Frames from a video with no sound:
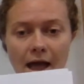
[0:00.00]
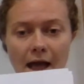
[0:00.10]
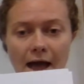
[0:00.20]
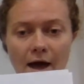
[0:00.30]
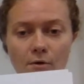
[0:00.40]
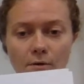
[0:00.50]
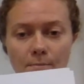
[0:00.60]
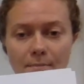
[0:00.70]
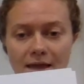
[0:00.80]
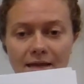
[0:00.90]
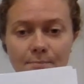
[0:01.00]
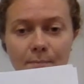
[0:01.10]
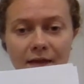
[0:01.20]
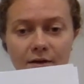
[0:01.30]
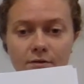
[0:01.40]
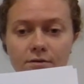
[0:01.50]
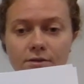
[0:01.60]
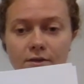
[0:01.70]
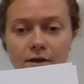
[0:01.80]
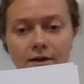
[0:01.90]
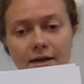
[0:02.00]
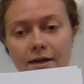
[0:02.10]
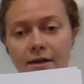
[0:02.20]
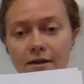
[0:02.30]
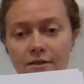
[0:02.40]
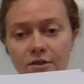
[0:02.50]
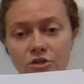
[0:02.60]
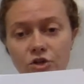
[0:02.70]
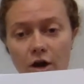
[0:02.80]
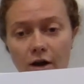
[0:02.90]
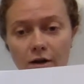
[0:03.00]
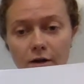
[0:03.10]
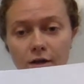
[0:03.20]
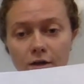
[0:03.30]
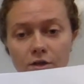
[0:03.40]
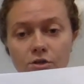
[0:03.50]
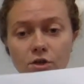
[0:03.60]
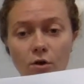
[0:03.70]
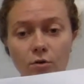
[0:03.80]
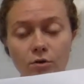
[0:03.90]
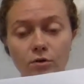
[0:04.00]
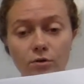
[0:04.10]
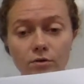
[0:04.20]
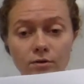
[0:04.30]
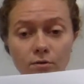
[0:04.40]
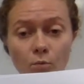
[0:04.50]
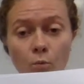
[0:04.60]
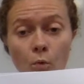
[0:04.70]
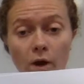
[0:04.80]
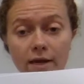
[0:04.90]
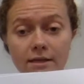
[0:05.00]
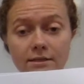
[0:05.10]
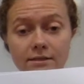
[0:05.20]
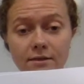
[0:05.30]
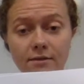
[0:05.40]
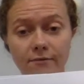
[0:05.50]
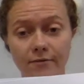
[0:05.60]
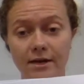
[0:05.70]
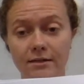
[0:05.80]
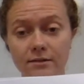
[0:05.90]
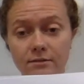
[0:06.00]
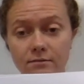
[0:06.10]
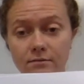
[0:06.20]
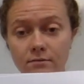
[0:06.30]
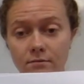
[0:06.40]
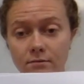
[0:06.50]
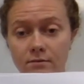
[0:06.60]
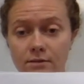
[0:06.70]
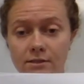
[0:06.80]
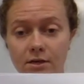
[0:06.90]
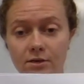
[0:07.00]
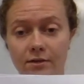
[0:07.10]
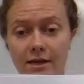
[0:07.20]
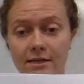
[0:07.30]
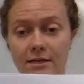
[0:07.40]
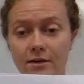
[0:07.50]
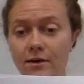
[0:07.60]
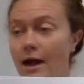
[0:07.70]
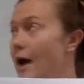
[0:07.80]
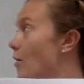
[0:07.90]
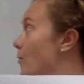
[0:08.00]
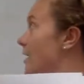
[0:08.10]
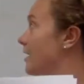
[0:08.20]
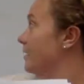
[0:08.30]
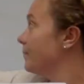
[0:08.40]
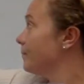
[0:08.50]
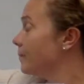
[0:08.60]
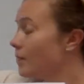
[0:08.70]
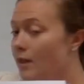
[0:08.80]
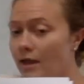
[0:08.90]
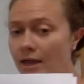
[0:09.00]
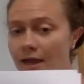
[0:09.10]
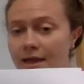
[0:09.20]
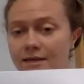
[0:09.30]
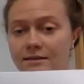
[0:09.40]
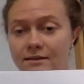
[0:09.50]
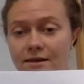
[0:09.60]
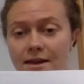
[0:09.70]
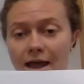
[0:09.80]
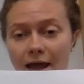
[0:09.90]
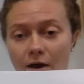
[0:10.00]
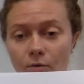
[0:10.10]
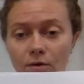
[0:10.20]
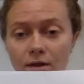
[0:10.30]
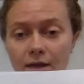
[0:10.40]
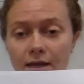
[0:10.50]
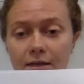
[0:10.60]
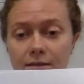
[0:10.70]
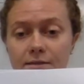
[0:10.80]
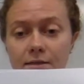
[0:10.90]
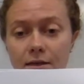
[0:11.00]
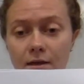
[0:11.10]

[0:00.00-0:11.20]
how many pickles are in the jar? So what is the phrase? It's underlined here, how many. And the noun is